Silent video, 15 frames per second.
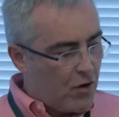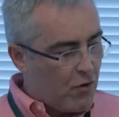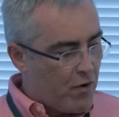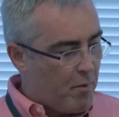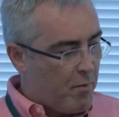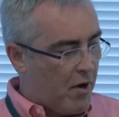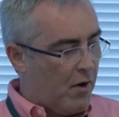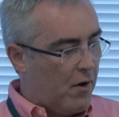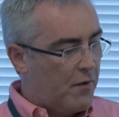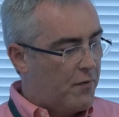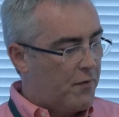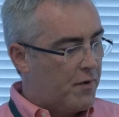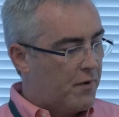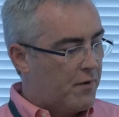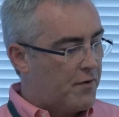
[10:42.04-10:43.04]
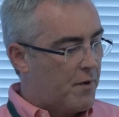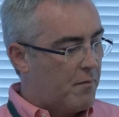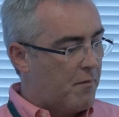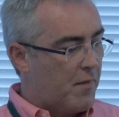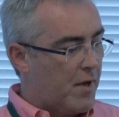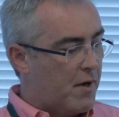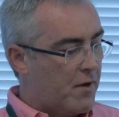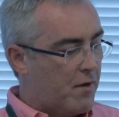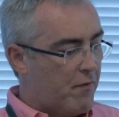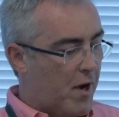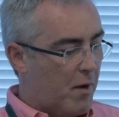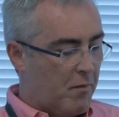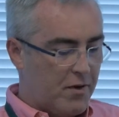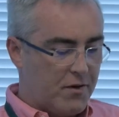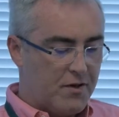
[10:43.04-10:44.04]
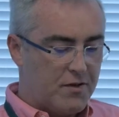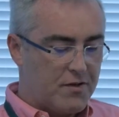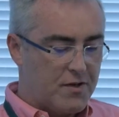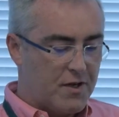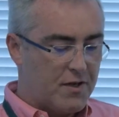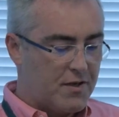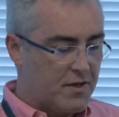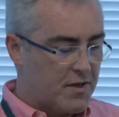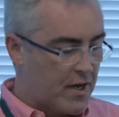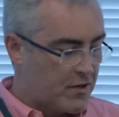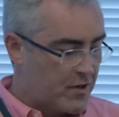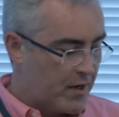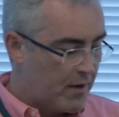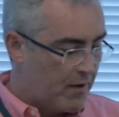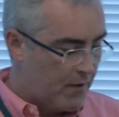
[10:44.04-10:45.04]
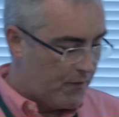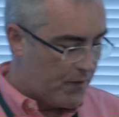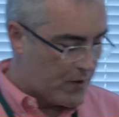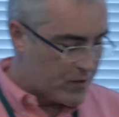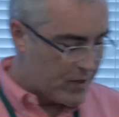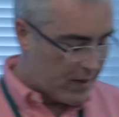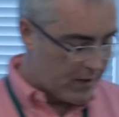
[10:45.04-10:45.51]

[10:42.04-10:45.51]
career path and development. It is actually those